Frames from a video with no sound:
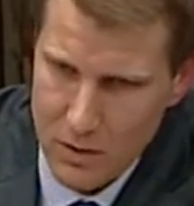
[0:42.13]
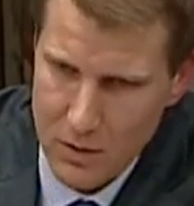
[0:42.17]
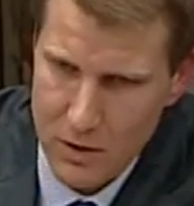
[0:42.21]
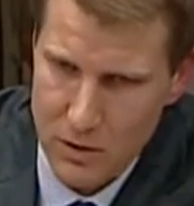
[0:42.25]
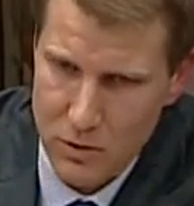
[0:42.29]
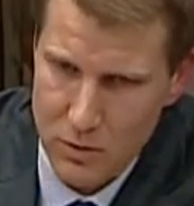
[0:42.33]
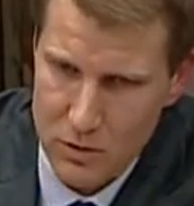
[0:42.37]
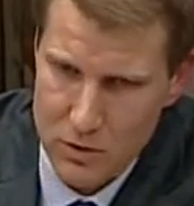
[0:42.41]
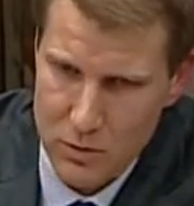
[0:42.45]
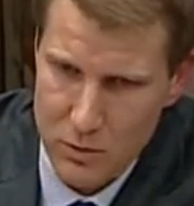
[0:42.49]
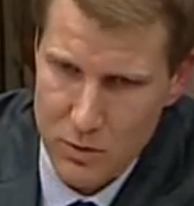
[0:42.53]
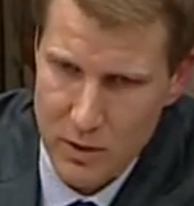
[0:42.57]

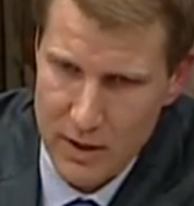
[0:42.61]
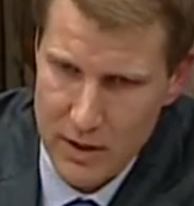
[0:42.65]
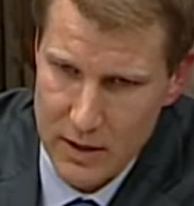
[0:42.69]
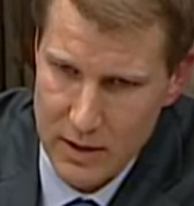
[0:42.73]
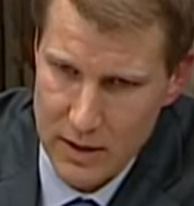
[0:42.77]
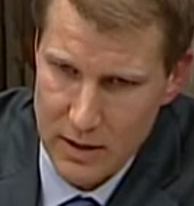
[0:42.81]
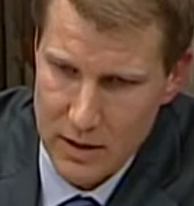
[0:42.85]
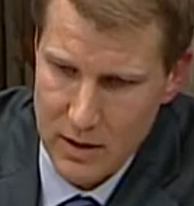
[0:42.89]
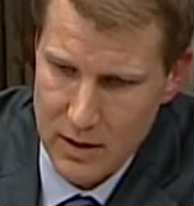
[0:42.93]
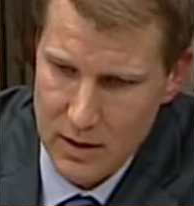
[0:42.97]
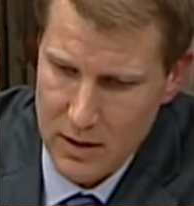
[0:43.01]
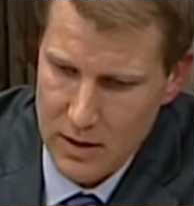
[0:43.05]
you know, it's
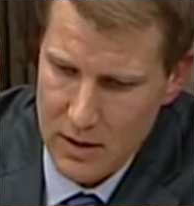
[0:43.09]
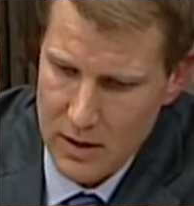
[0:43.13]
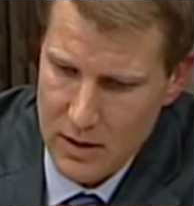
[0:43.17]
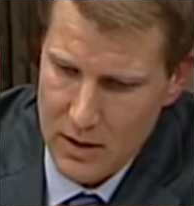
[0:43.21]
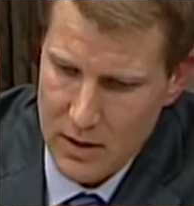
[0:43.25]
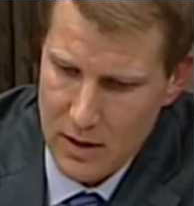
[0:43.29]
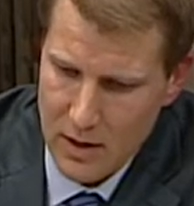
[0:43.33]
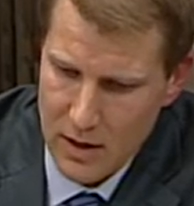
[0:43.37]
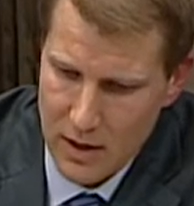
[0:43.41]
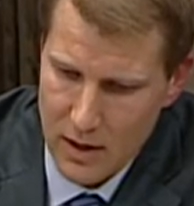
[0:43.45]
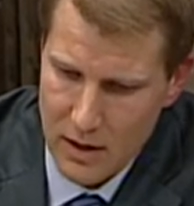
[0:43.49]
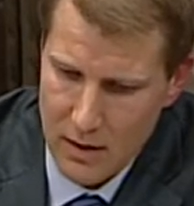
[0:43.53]
really
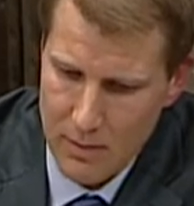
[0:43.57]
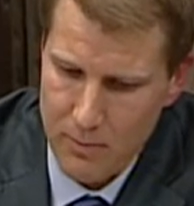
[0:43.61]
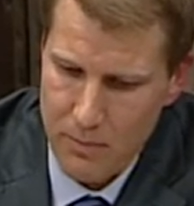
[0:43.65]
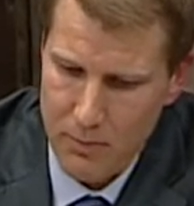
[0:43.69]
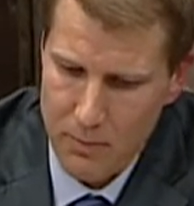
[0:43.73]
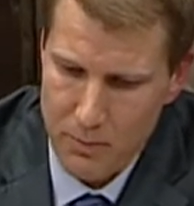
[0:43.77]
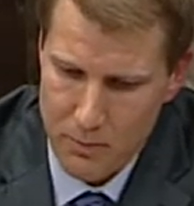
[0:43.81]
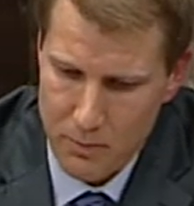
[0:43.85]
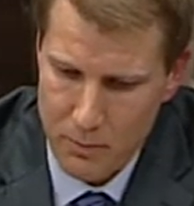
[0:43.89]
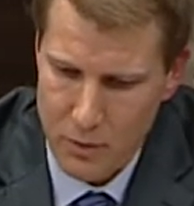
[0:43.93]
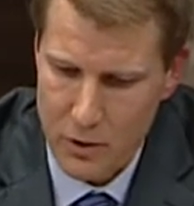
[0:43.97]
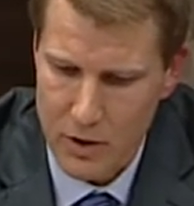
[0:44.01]

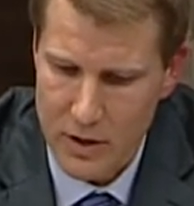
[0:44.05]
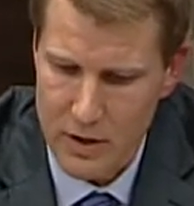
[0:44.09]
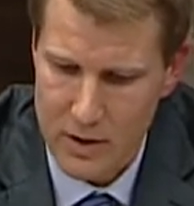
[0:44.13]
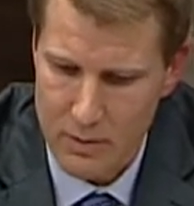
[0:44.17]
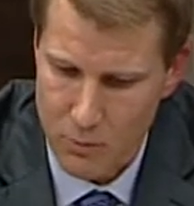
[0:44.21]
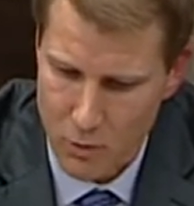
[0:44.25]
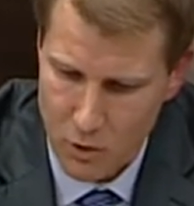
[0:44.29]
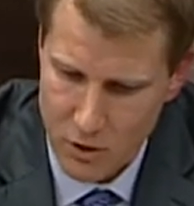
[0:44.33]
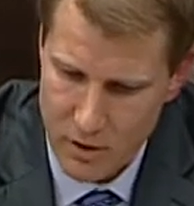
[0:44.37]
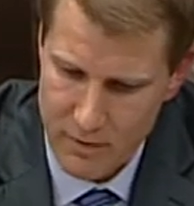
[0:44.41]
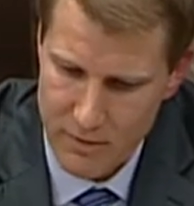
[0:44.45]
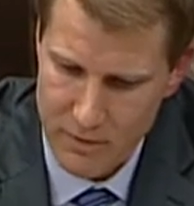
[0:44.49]

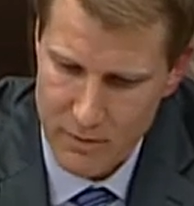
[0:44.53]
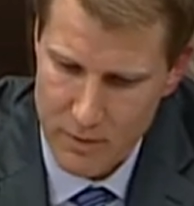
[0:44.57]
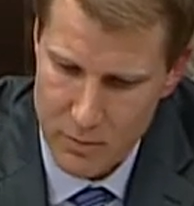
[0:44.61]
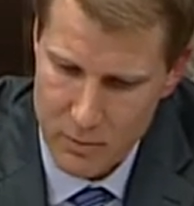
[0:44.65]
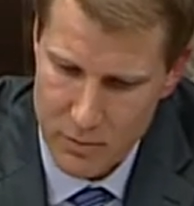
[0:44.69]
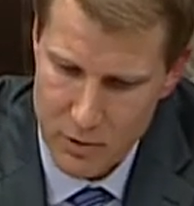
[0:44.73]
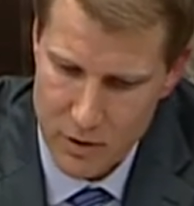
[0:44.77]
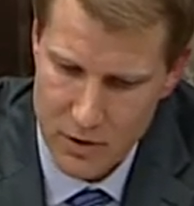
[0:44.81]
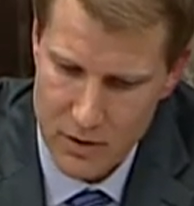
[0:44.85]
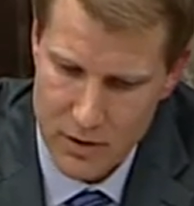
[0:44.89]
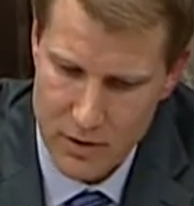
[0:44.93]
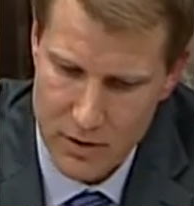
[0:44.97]
putting more of a
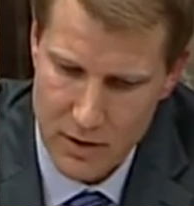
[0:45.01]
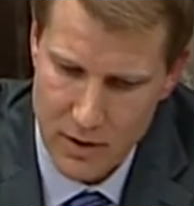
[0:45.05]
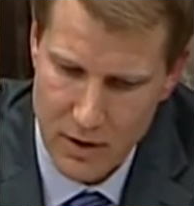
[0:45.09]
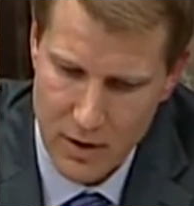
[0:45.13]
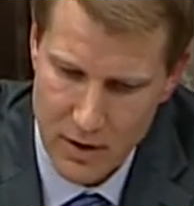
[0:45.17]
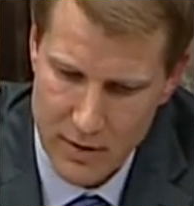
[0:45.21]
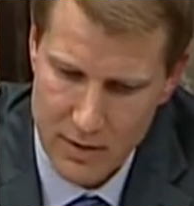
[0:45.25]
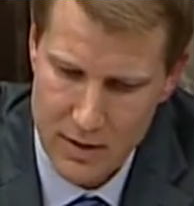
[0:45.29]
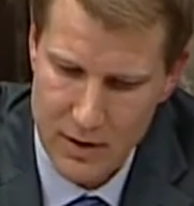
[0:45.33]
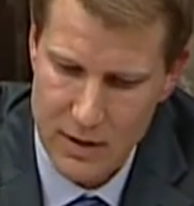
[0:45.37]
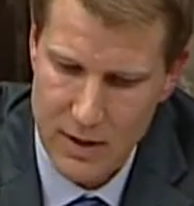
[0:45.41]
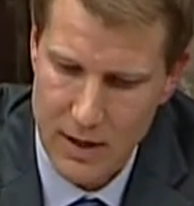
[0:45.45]
burden
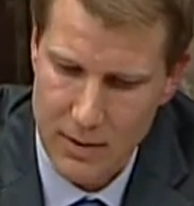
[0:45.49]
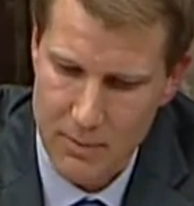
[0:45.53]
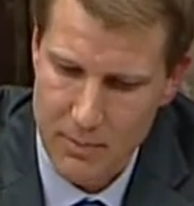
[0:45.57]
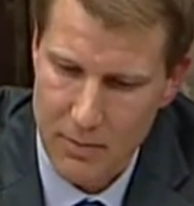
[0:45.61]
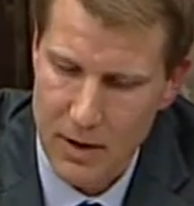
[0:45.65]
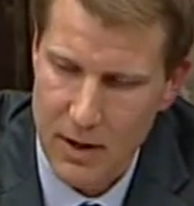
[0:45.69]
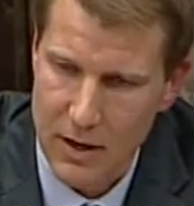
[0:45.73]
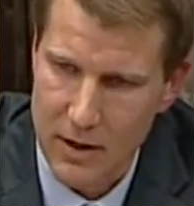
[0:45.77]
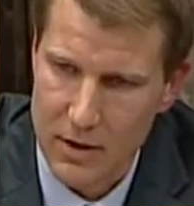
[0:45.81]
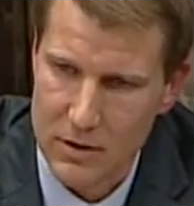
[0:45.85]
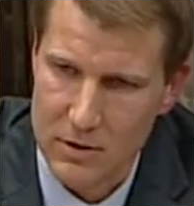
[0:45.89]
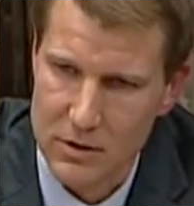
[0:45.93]
on the
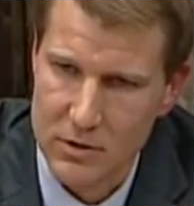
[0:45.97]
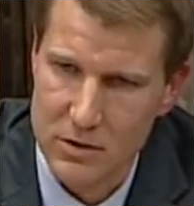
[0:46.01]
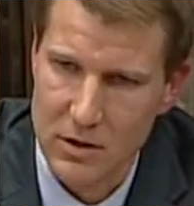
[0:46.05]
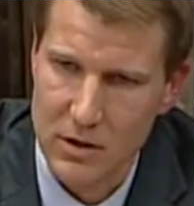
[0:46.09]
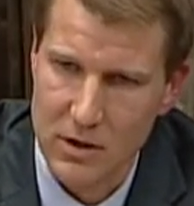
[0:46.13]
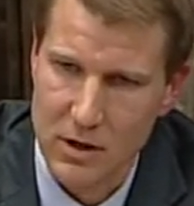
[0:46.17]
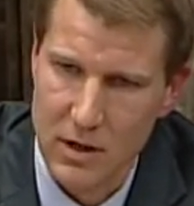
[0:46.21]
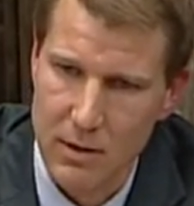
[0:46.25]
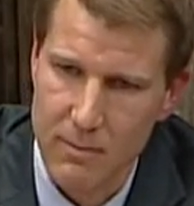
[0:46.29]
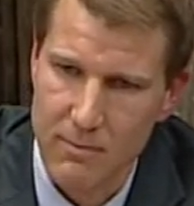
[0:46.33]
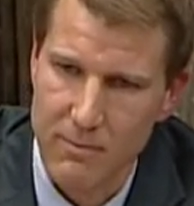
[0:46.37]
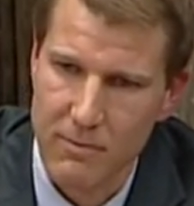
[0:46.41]
debt buyers
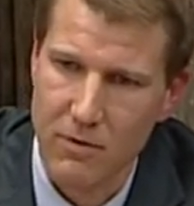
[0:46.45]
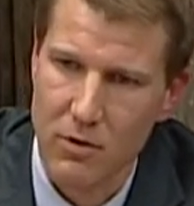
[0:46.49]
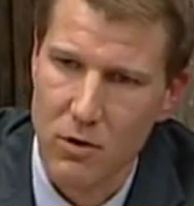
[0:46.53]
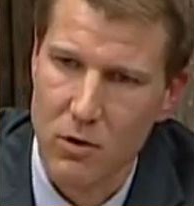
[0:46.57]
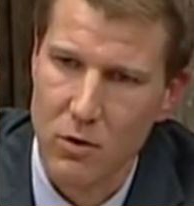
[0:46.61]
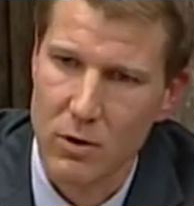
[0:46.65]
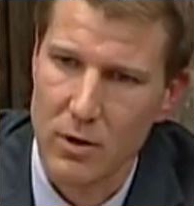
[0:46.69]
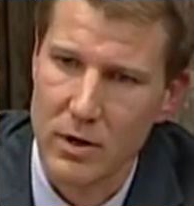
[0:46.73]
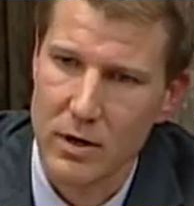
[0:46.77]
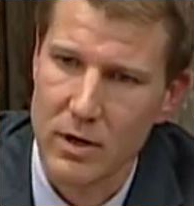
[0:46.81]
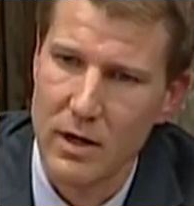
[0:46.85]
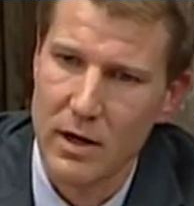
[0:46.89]
to come
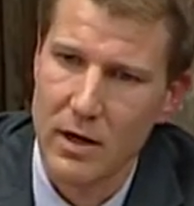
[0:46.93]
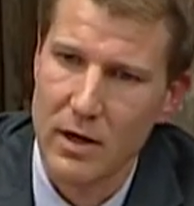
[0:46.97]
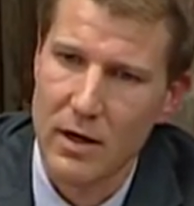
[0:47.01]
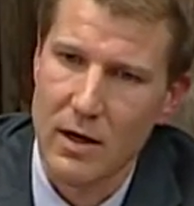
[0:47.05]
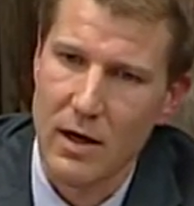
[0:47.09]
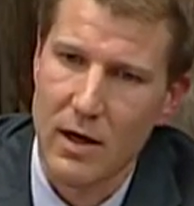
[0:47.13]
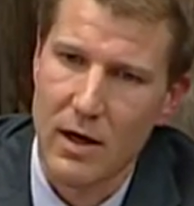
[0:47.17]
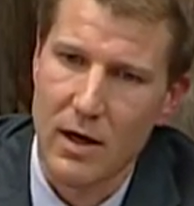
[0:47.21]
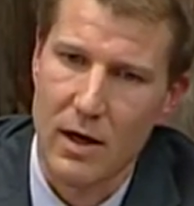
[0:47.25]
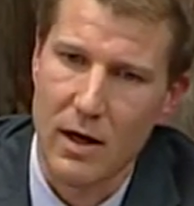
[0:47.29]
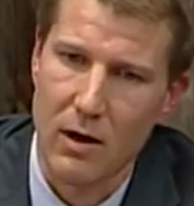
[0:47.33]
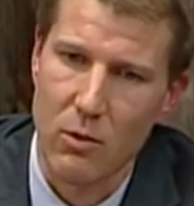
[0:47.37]
forward
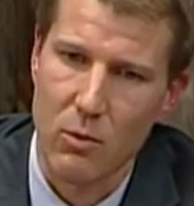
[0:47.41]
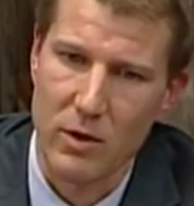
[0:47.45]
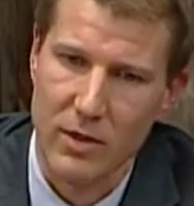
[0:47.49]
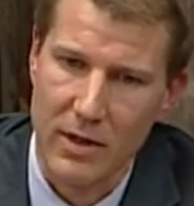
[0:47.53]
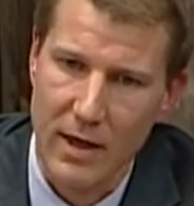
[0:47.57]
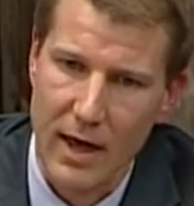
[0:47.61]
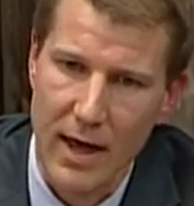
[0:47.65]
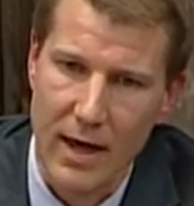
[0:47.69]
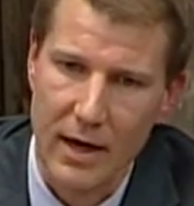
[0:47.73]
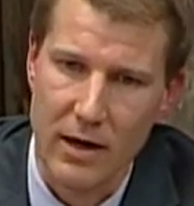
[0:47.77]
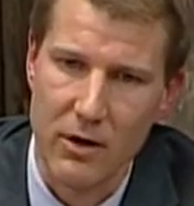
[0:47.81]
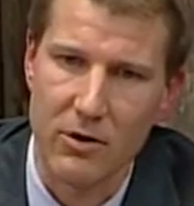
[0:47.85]

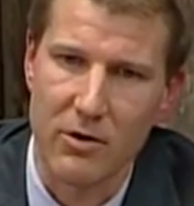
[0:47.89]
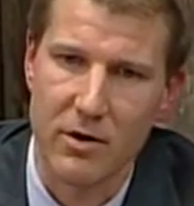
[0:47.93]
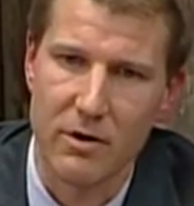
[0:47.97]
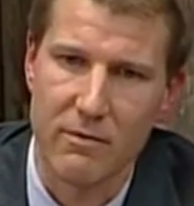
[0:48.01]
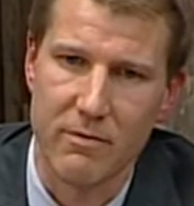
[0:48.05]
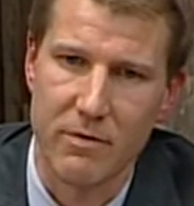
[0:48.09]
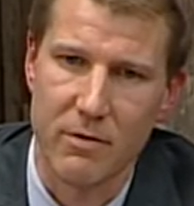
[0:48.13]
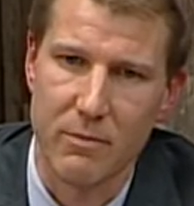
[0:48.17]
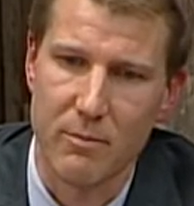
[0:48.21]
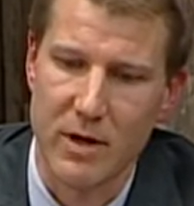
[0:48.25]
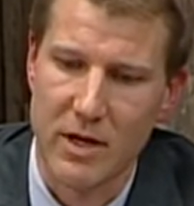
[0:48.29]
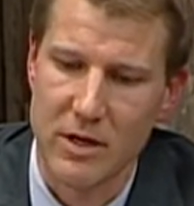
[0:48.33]
with accurate
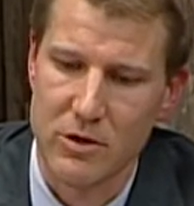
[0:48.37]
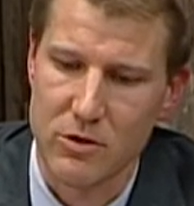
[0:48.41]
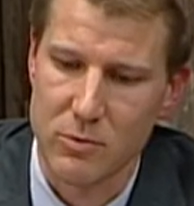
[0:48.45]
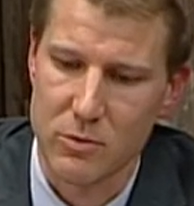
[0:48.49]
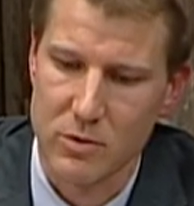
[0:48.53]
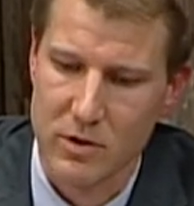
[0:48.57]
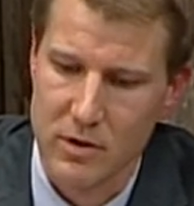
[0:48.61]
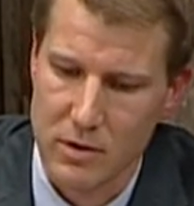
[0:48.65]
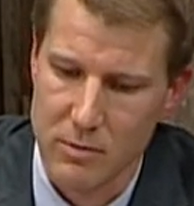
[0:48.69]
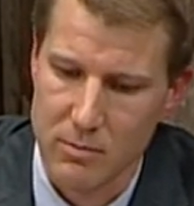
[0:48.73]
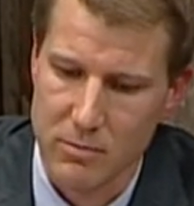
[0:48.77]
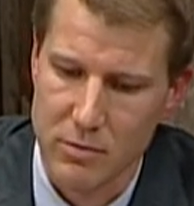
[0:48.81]

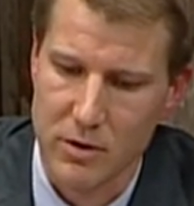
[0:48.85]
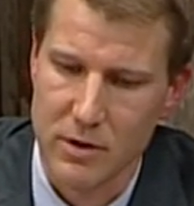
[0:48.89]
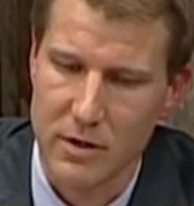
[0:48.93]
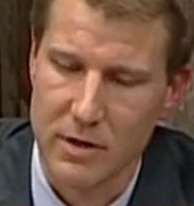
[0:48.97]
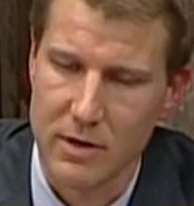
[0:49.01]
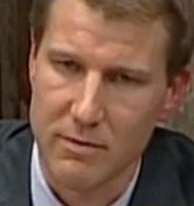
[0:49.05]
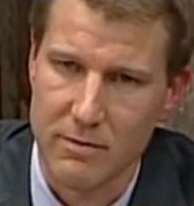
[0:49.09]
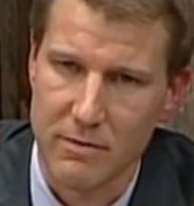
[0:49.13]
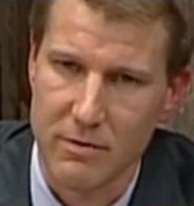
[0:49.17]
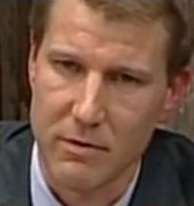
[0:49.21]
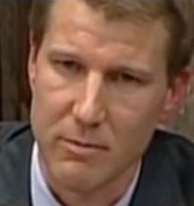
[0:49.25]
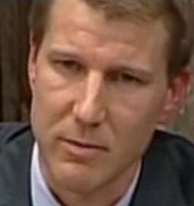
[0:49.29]
information, with
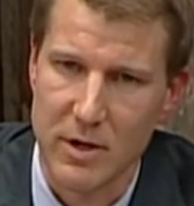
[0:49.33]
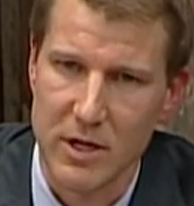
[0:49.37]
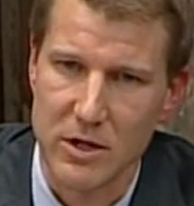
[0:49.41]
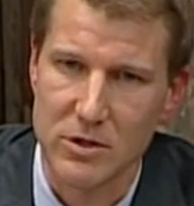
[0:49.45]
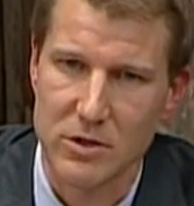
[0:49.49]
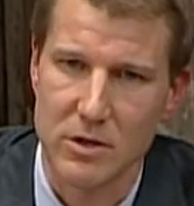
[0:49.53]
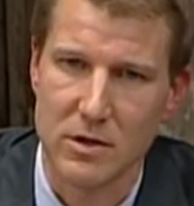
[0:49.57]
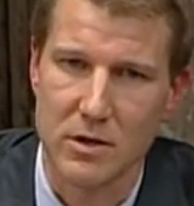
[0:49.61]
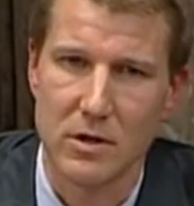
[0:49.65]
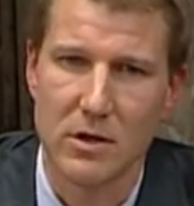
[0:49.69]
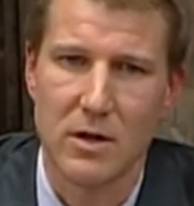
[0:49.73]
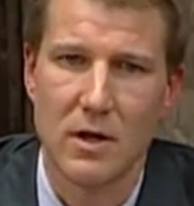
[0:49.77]
complete
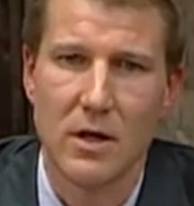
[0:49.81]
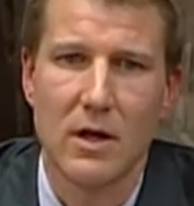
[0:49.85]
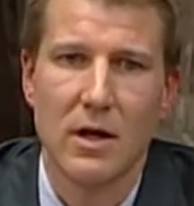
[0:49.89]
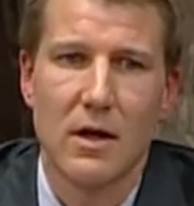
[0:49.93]
information